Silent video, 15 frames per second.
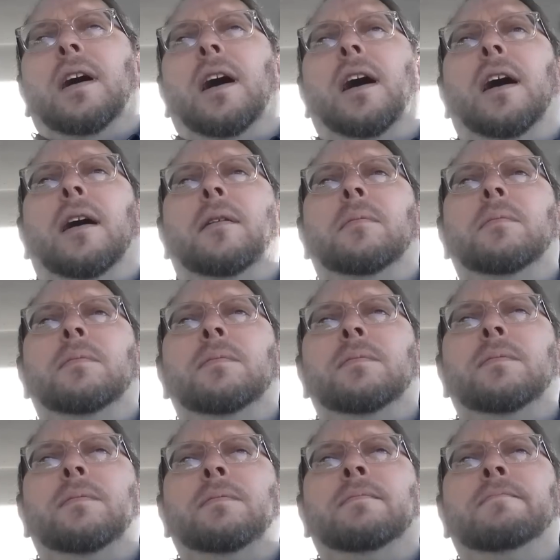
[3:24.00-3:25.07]

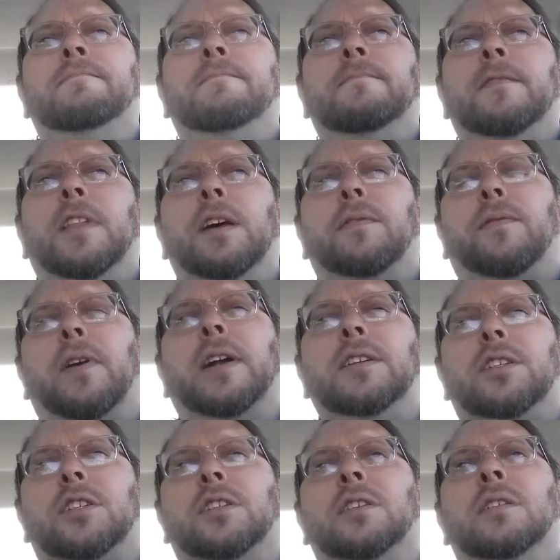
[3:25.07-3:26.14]
um, the
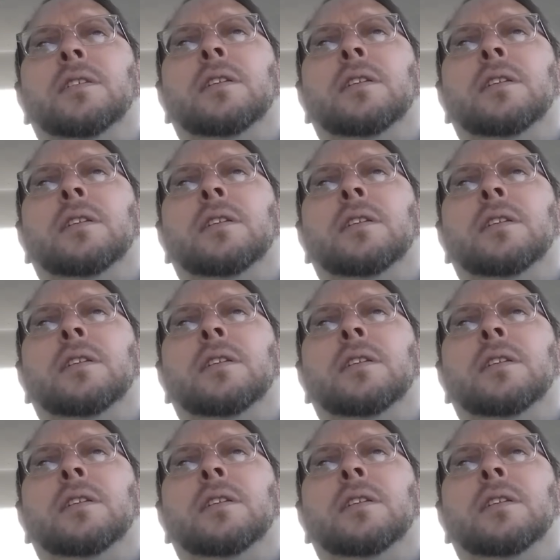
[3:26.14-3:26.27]
French,